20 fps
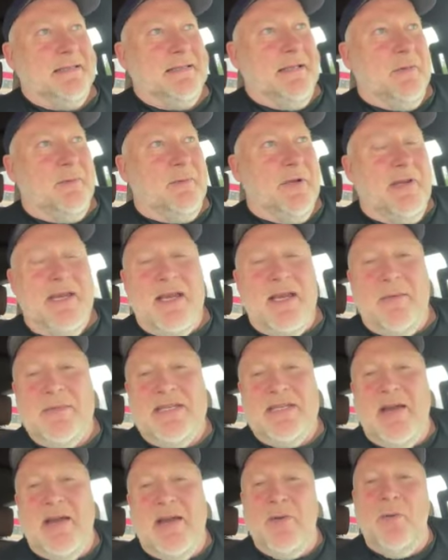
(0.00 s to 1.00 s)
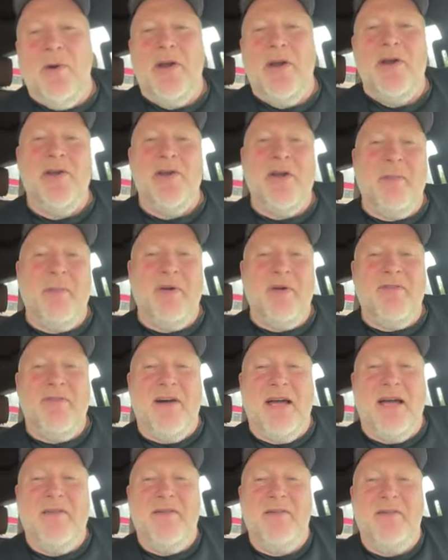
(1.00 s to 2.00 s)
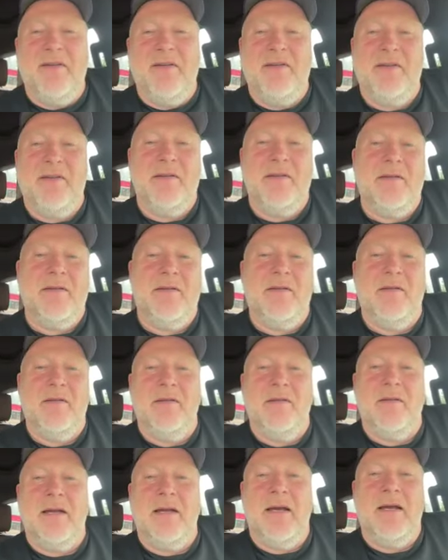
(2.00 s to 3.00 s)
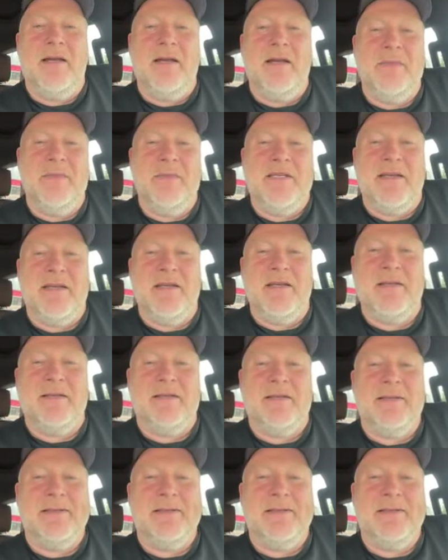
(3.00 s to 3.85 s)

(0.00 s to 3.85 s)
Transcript: it really comes down to where your number five comes in.